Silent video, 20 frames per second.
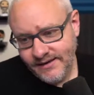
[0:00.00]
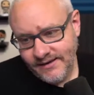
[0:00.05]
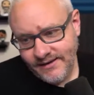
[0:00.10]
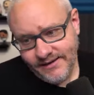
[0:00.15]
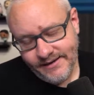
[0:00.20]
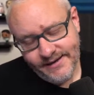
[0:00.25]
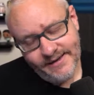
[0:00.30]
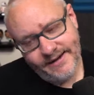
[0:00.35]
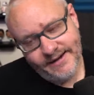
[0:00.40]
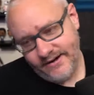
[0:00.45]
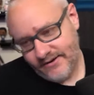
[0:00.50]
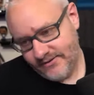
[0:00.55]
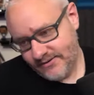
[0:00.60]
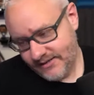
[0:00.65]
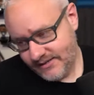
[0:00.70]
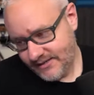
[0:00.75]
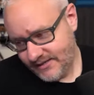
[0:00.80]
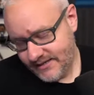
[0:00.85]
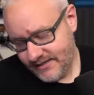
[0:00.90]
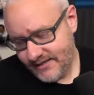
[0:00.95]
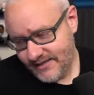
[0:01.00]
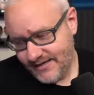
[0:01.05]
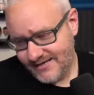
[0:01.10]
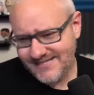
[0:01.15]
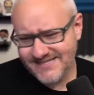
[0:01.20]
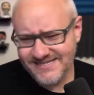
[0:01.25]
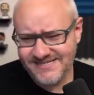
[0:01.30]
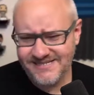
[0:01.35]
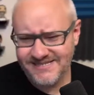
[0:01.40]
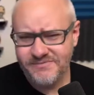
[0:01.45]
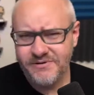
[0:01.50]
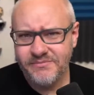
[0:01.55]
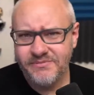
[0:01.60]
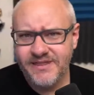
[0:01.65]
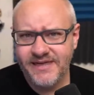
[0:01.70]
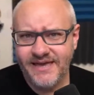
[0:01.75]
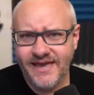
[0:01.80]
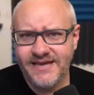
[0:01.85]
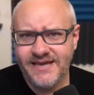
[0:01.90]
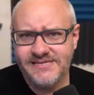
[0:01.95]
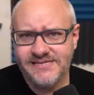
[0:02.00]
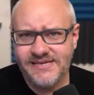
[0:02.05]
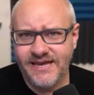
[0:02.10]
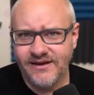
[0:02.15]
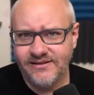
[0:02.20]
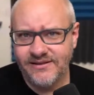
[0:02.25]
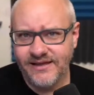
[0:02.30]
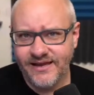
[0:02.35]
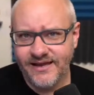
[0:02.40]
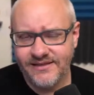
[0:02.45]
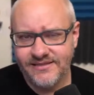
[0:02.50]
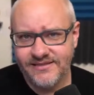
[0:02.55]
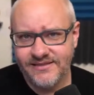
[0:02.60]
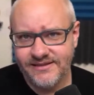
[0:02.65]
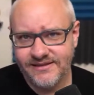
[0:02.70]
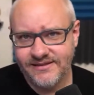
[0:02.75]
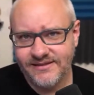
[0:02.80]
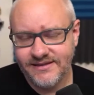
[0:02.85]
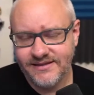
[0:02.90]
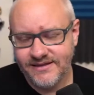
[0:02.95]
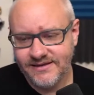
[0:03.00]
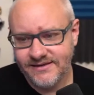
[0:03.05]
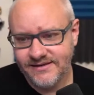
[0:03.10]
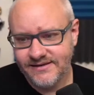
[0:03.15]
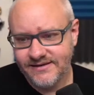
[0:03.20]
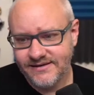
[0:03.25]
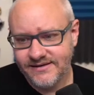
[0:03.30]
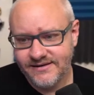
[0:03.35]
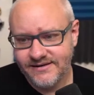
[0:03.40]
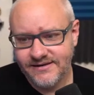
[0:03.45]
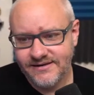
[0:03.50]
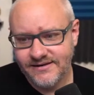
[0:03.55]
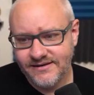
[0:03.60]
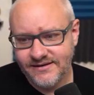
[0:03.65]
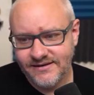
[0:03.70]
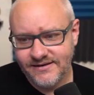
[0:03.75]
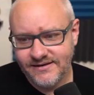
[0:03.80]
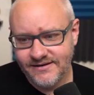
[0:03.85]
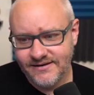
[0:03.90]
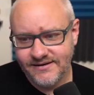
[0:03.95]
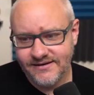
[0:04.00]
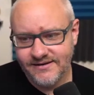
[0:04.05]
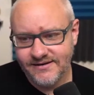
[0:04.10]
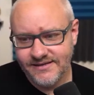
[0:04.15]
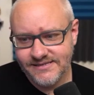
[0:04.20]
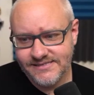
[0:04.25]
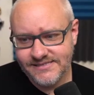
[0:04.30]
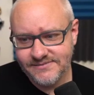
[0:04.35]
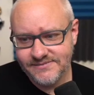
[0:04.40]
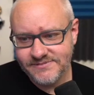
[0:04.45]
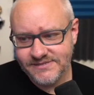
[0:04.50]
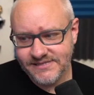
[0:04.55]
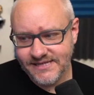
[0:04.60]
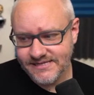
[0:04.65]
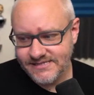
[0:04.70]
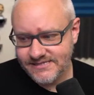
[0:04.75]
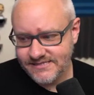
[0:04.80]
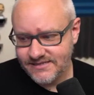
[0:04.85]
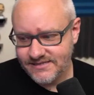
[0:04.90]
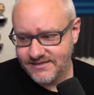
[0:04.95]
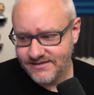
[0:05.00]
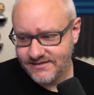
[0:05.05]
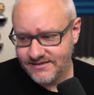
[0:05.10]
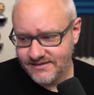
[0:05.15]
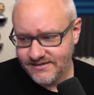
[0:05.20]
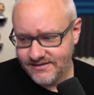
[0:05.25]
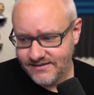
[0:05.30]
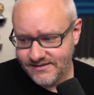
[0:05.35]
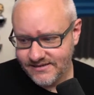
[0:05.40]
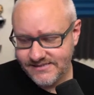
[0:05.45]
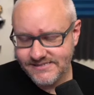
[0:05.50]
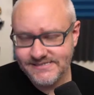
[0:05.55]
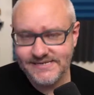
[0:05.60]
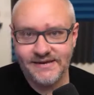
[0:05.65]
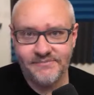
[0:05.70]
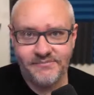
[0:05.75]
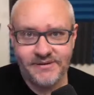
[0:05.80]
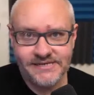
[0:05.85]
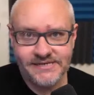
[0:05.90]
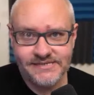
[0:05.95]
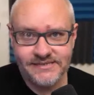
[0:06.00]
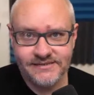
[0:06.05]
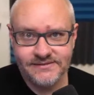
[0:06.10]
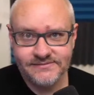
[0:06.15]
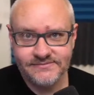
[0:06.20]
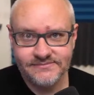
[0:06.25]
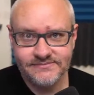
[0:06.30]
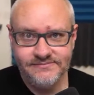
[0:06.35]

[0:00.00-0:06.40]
it doesn't seem to be the case now. Like the it seems less segmented,